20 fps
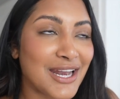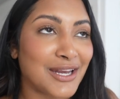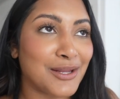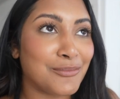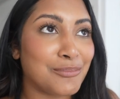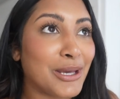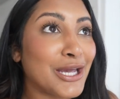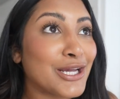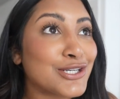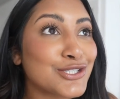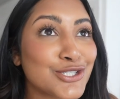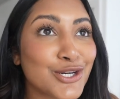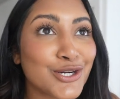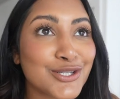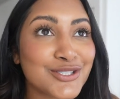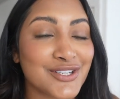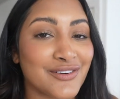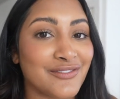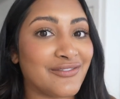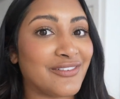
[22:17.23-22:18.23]
any
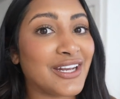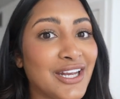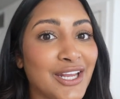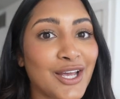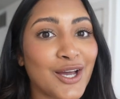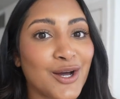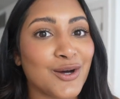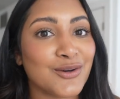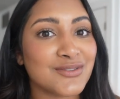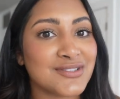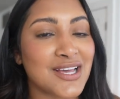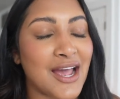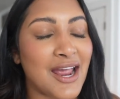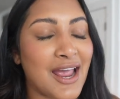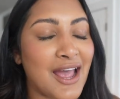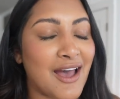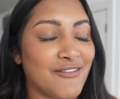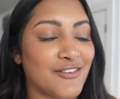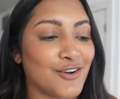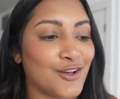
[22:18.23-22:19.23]
pictures or videos. I
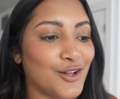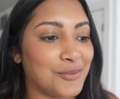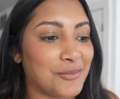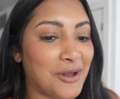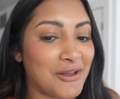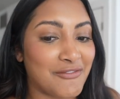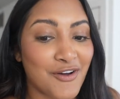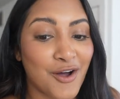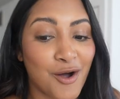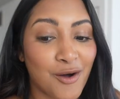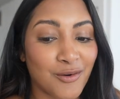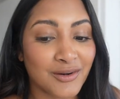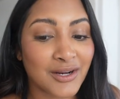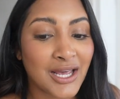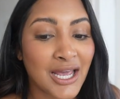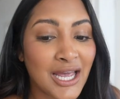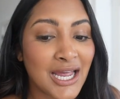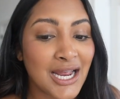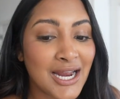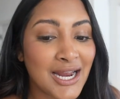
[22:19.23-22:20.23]
have it all on my phone.